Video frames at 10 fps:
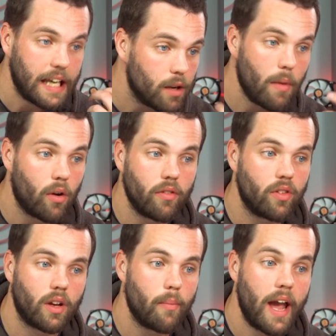get them out of
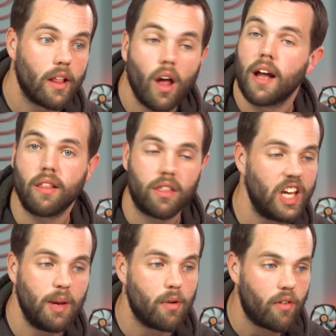the command line theme